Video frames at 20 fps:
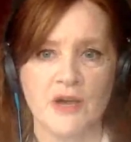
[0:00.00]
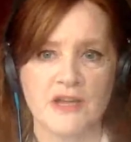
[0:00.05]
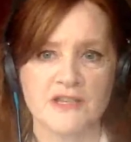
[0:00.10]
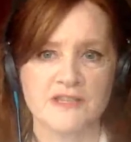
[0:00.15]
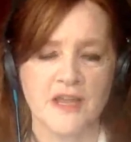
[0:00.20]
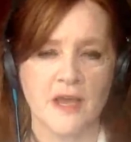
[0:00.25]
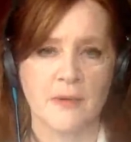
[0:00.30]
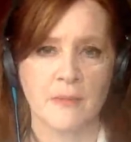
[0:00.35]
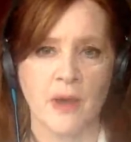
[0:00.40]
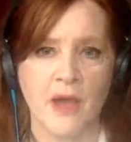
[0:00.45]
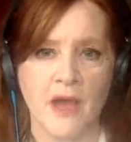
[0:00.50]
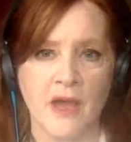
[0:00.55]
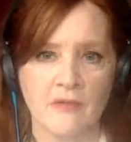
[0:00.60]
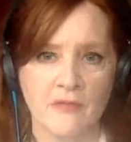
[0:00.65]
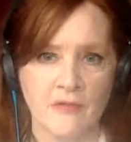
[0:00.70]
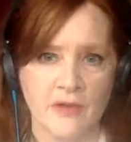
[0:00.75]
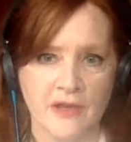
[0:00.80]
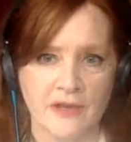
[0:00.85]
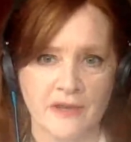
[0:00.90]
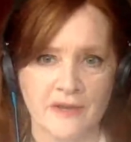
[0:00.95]
view as I'm
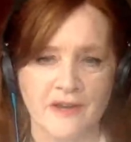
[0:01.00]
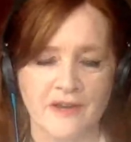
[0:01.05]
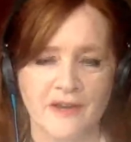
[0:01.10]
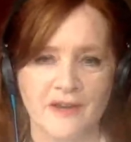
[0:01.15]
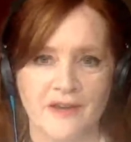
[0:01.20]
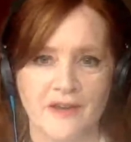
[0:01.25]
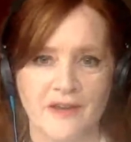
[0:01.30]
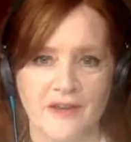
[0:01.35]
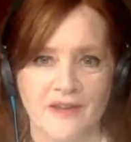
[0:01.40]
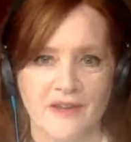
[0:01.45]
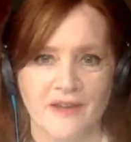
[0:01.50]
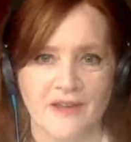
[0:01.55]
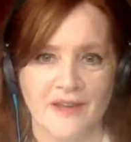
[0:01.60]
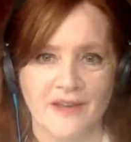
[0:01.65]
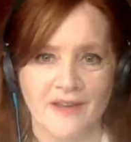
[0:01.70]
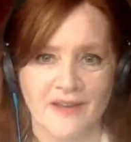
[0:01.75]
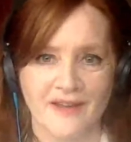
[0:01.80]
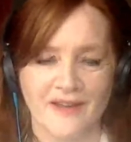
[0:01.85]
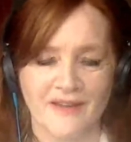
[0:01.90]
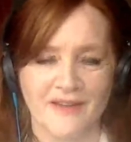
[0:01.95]
having
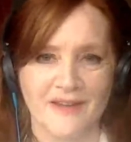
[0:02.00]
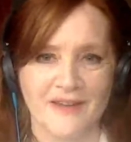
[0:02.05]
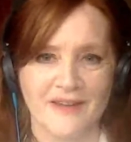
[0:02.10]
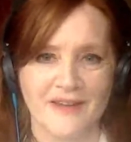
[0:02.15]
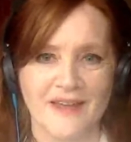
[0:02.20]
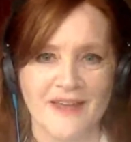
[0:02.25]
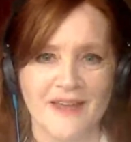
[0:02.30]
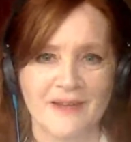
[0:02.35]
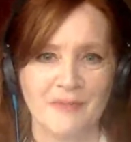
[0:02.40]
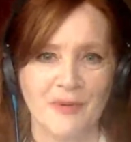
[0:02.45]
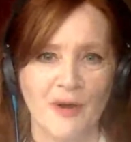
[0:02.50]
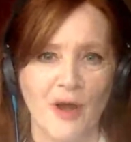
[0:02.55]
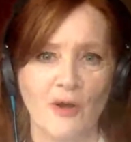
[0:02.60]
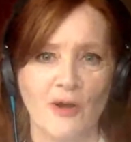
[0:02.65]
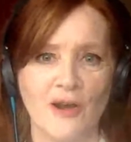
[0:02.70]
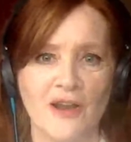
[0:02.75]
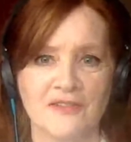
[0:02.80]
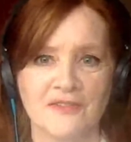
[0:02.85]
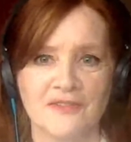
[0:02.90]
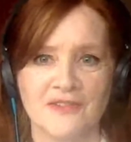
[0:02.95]
in
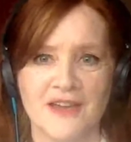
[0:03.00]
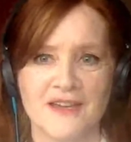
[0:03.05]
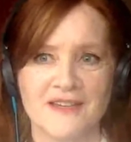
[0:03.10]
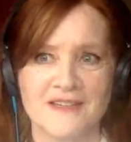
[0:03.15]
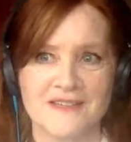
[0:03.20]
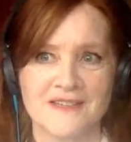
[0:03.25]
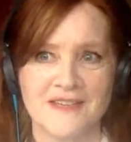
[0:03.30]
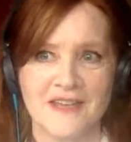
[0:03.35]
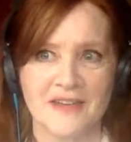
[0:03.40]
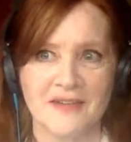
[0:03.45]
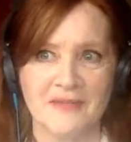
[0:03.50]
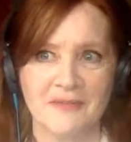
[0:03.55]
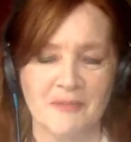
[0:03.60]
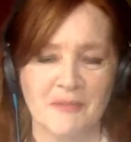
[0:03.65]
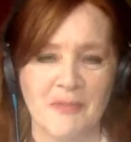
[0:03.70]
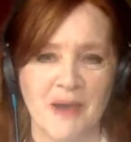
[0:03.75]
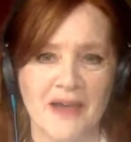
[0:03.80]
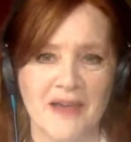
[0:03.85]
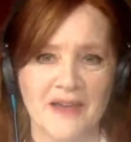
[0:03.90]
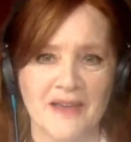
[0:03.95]
Poland as in
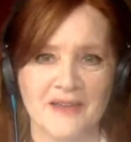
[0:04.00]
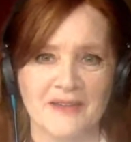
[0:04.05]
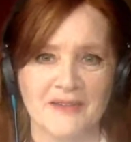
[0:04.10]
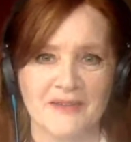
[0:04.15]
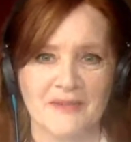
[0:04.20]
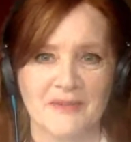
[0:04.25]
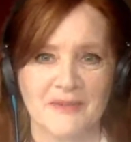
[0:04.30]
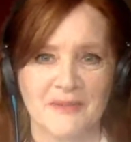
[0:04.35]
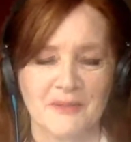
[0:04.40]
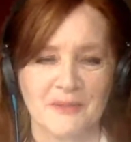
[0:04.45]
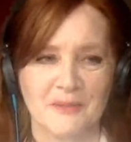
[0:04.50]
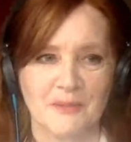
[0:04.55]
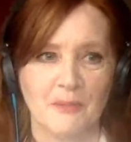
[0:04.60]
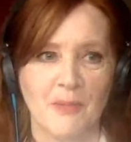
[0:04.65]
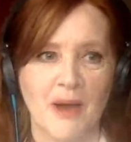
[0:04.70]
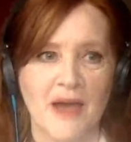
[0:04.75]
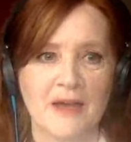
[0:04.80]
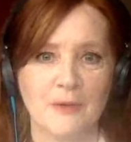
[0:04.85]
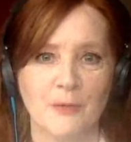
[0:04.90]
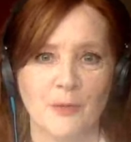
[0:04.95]
my
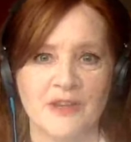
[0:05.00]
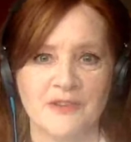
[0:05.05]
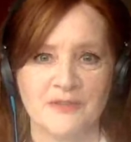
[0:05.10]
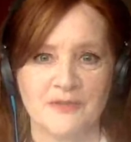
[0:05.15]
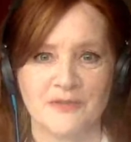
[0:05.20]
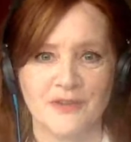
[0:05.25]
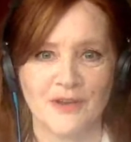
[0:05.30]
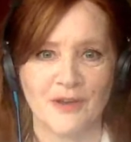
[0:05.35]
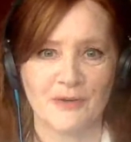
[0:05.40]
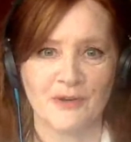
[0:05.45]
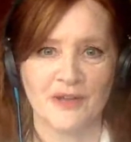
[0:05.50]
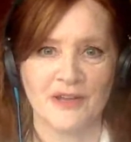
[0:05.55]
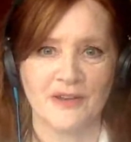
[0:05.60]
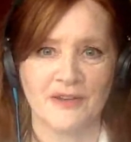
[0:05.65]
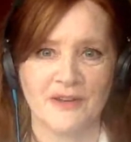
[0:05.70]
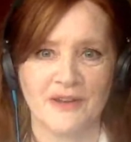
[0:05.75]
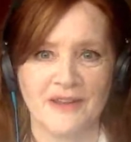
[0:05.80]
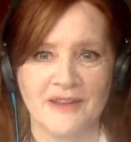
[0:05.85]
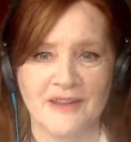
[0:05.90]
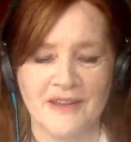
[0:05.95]
window
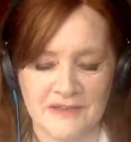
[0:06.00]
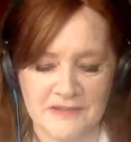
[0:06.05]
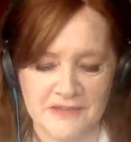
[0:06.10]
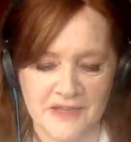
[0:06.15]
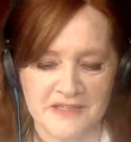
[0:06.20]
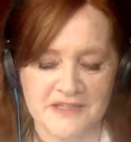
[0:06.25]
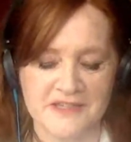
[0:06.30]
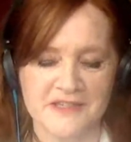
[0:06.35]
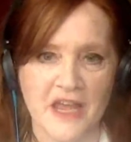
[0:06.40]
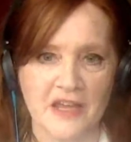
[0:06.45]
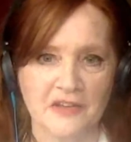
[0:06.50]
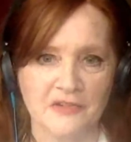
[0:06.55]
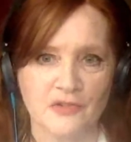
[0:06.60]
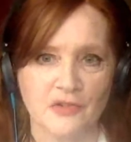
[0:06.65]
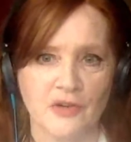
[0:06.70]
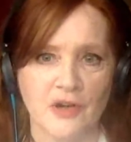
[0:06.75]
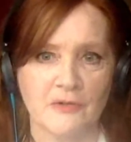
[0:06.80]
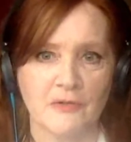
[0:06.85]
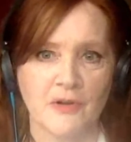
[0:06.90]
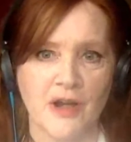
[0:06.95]
in
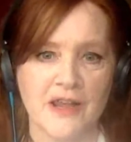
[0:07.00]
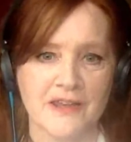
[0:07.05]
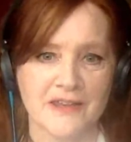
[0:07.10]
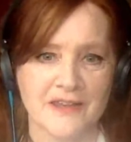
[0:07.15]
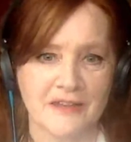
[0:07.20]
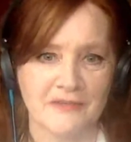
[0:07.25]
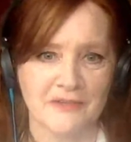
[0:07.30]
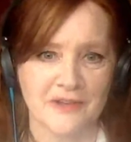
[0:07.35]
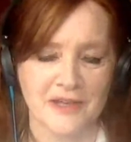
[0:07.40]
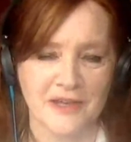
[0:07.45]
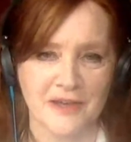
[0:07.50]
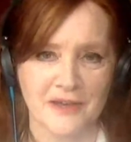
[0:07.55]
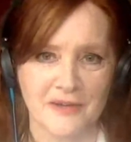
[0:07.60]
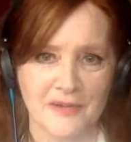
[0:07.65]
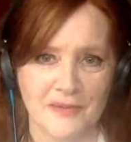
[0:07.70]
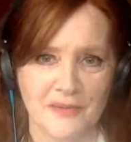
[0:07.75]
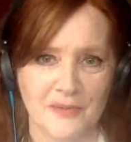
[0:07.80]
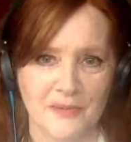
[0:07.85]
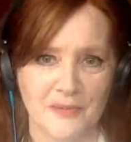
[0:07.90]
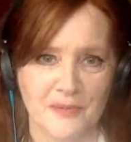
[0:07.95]
central Reykjavik.
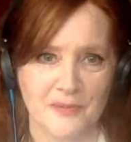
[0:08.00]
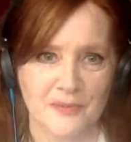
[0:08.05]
